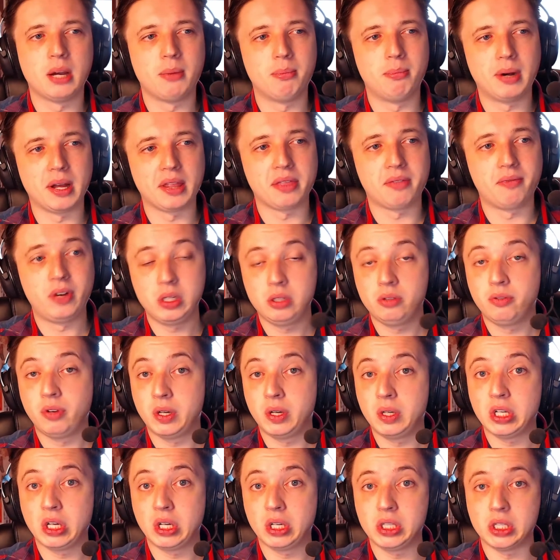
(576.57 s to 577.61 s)
but very,
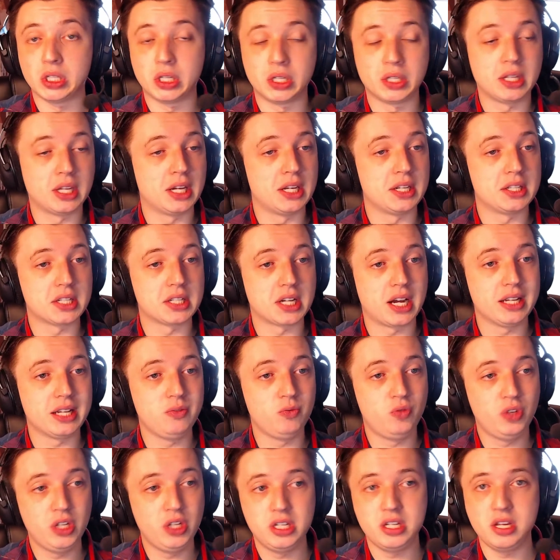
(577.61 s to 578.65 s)
very early on, and I
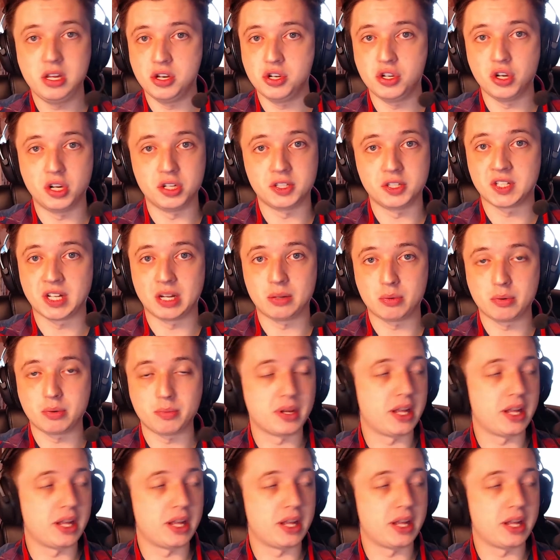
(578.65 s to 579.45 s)
really enjoyed this album.